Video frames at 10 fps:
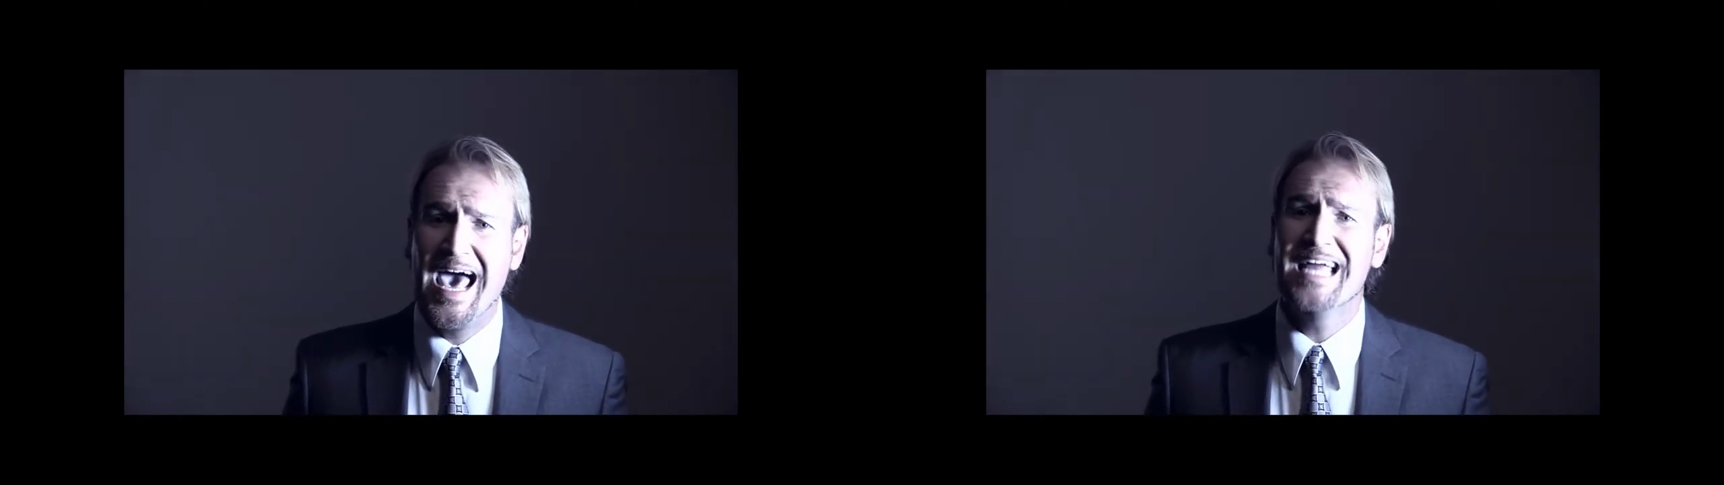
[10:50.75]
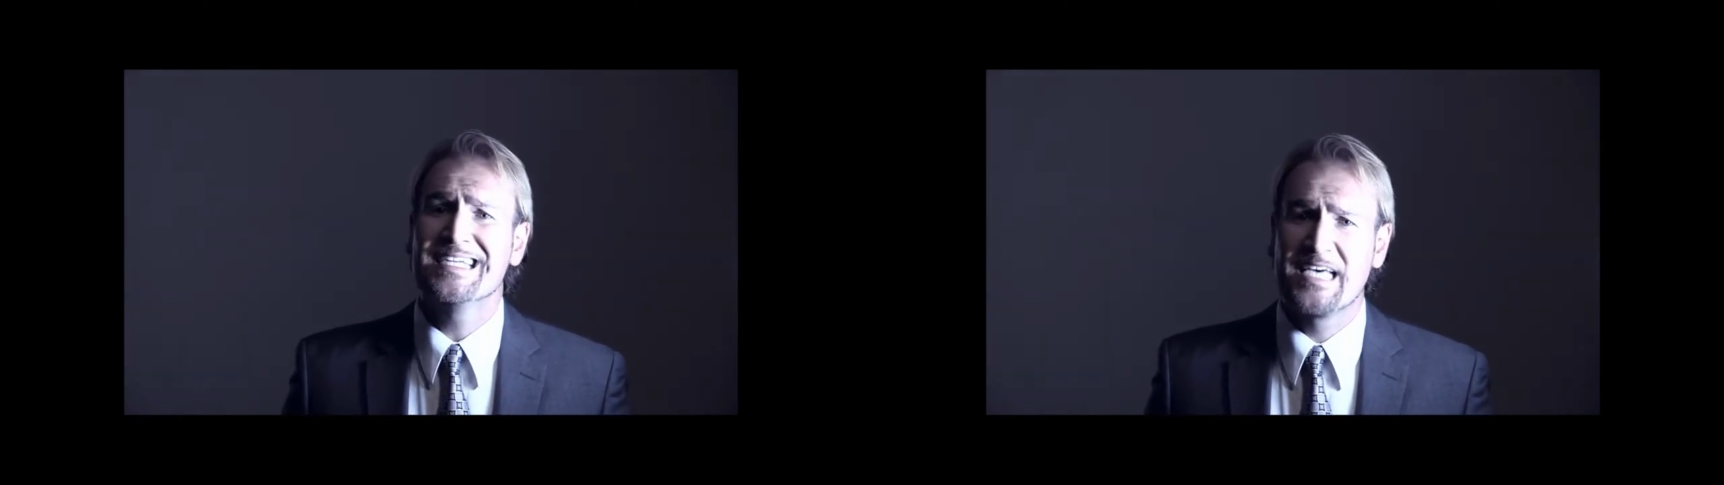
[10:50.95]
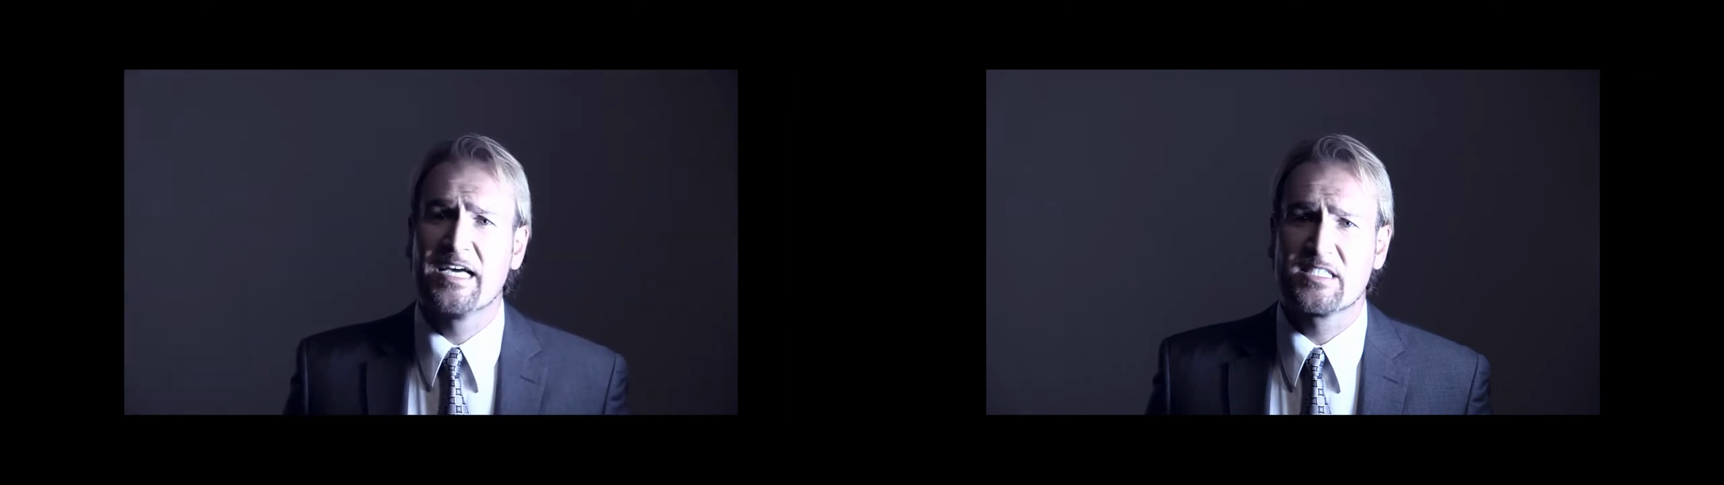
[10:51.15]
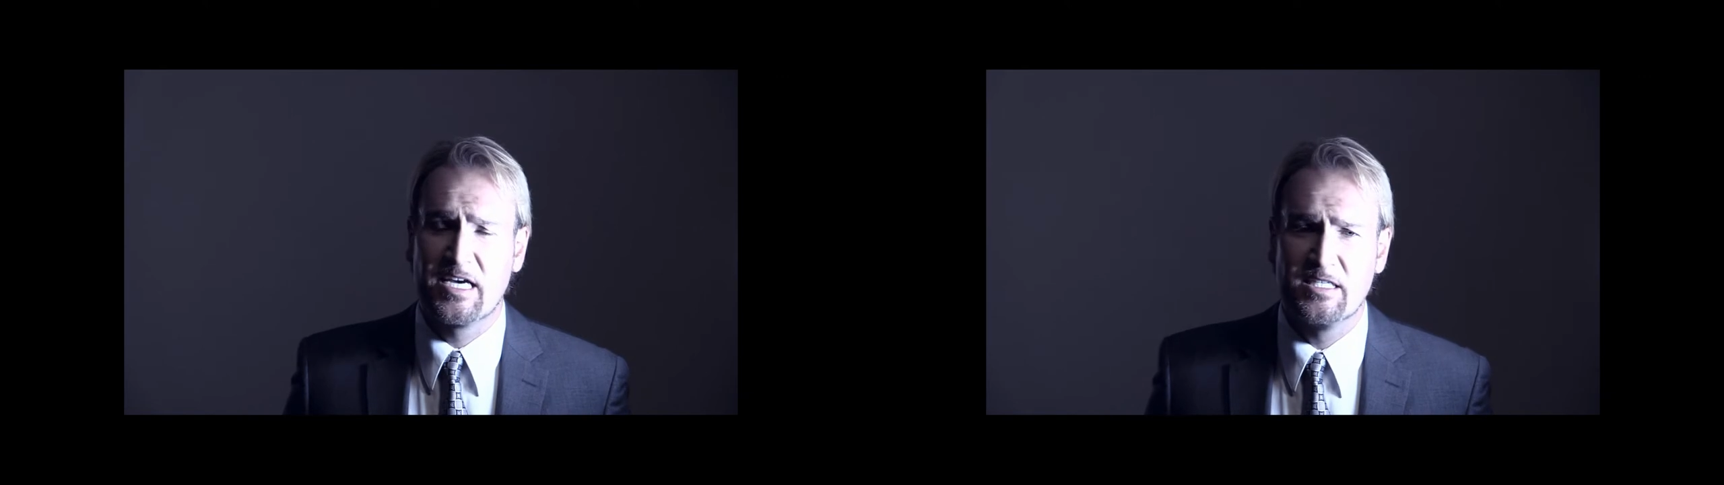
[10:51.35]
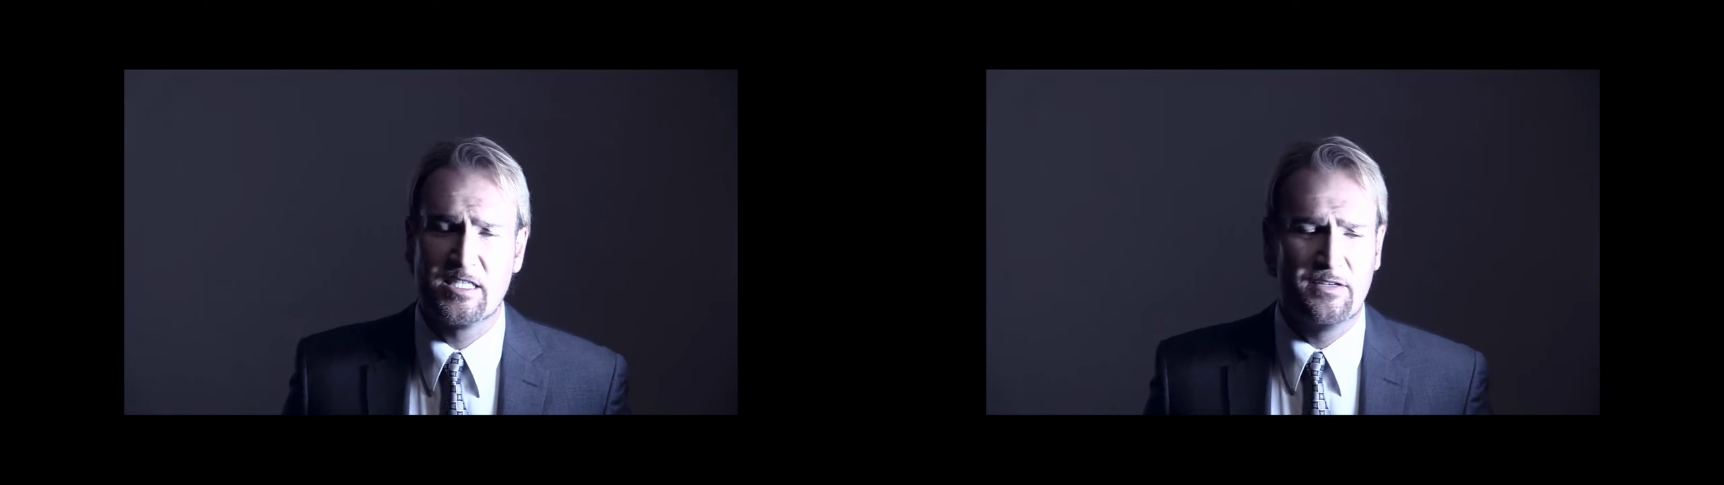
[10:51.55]

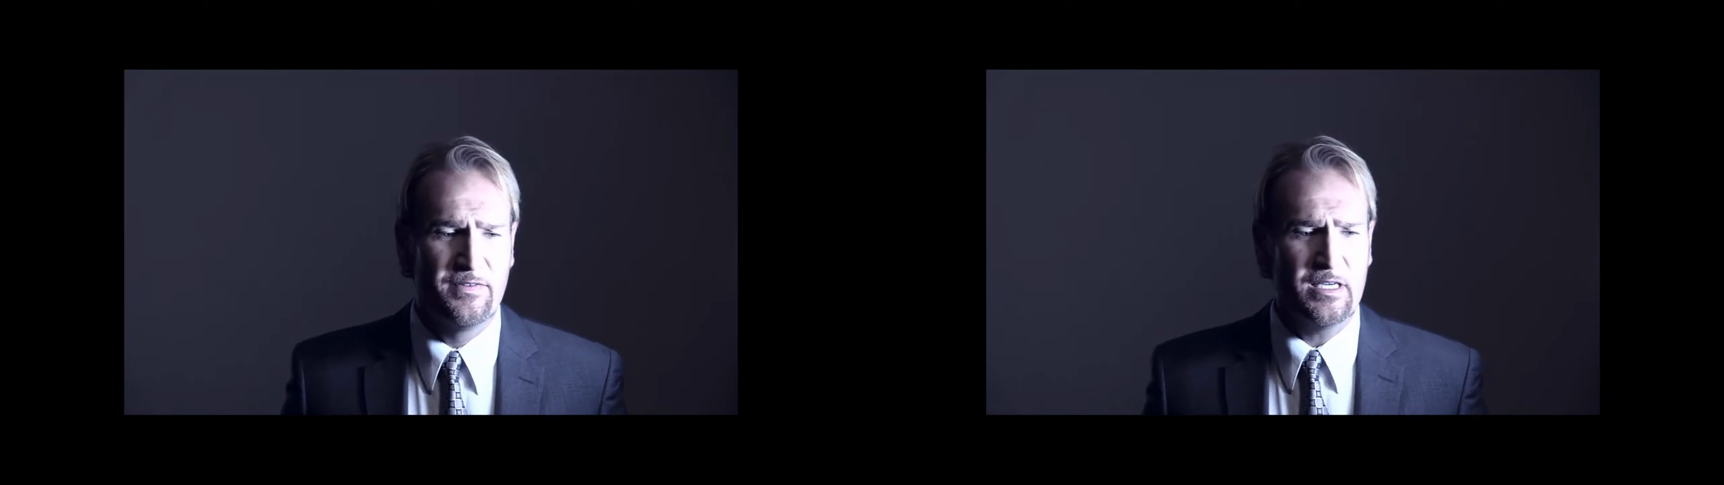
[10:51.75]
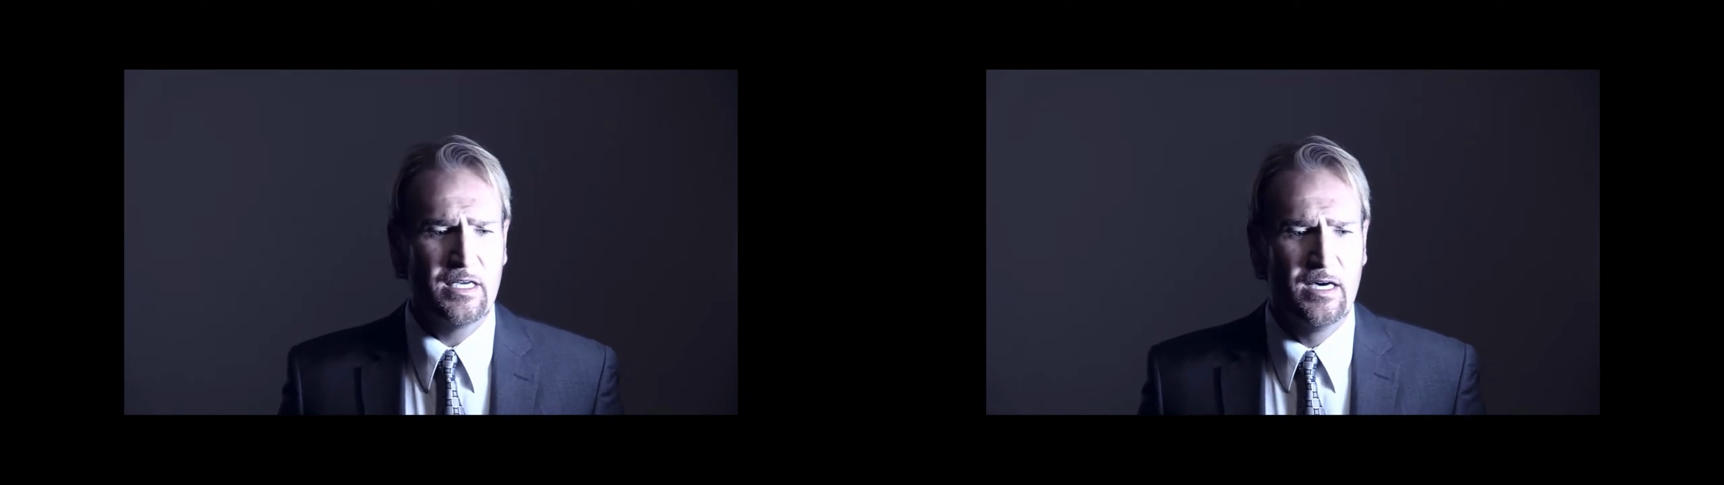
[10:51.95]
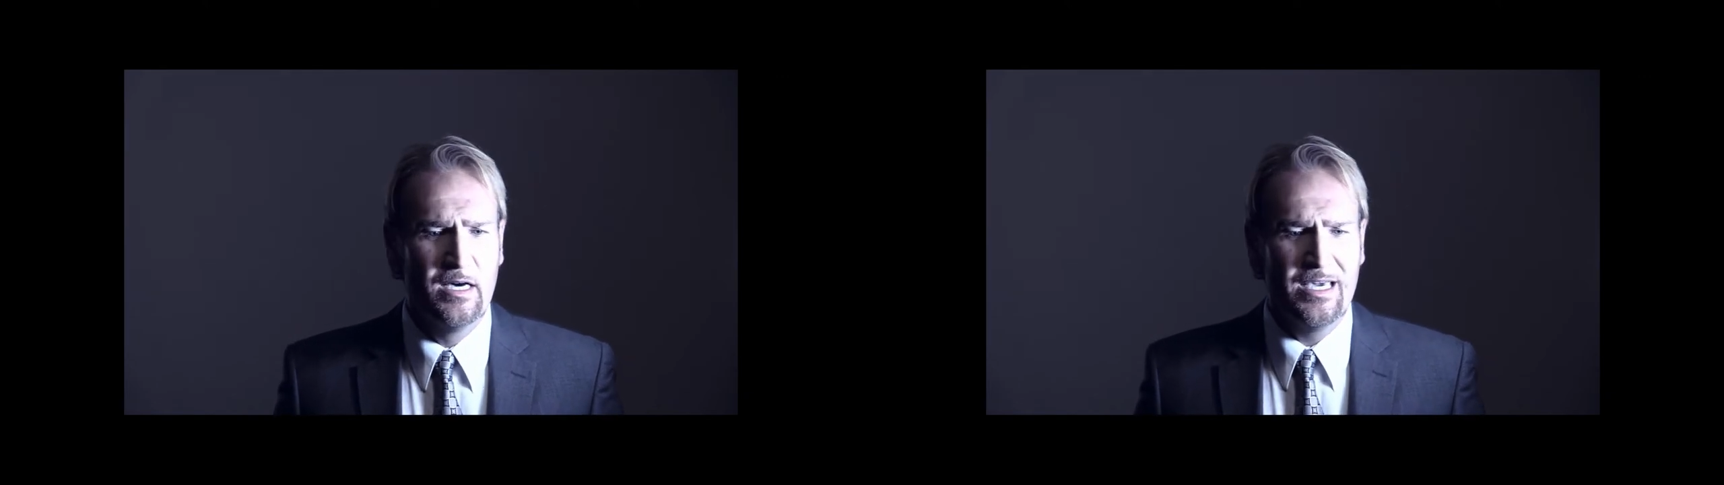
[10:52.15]
anti-scientific,